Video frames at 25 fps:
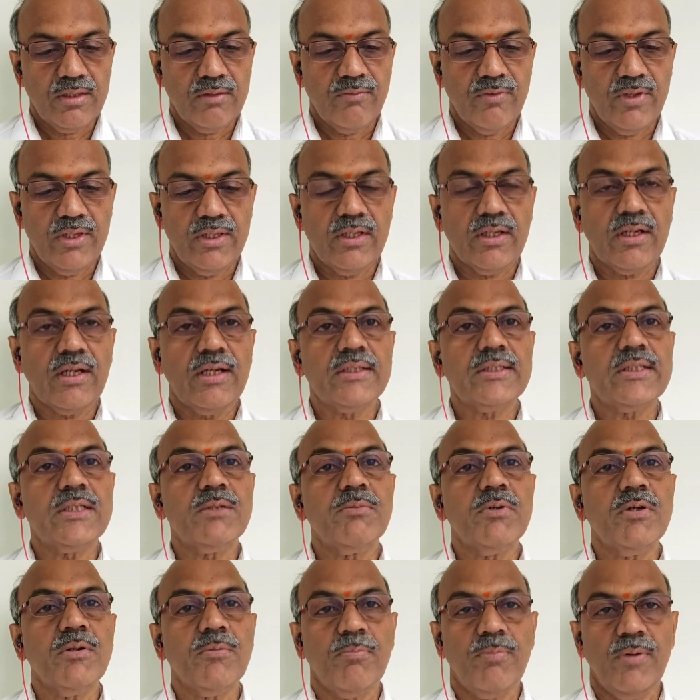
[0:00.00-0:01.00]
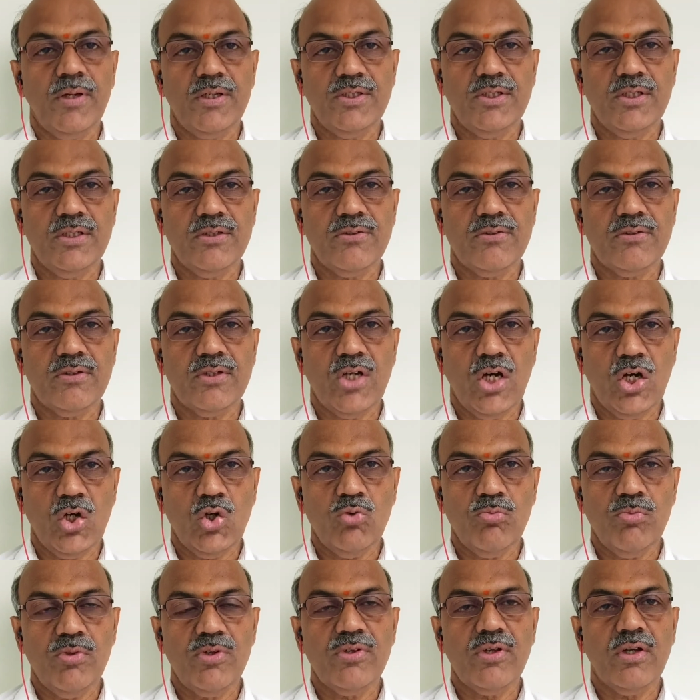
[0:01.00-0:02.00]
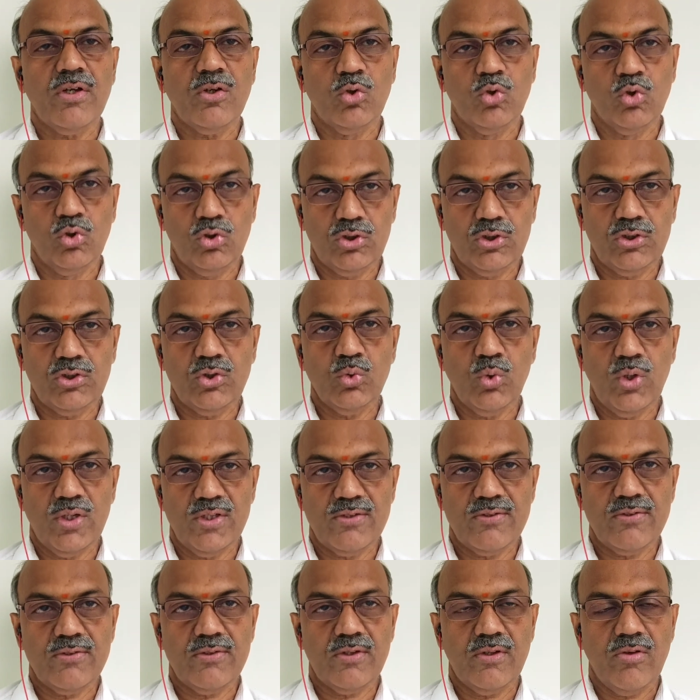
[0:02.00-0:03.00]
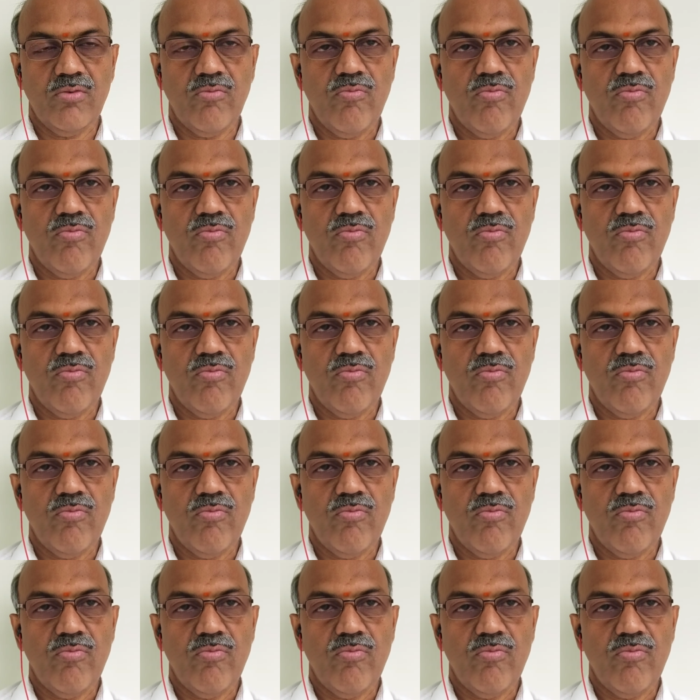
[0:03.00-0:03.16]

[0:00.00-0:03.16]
when the customer pledges documents or goods to us.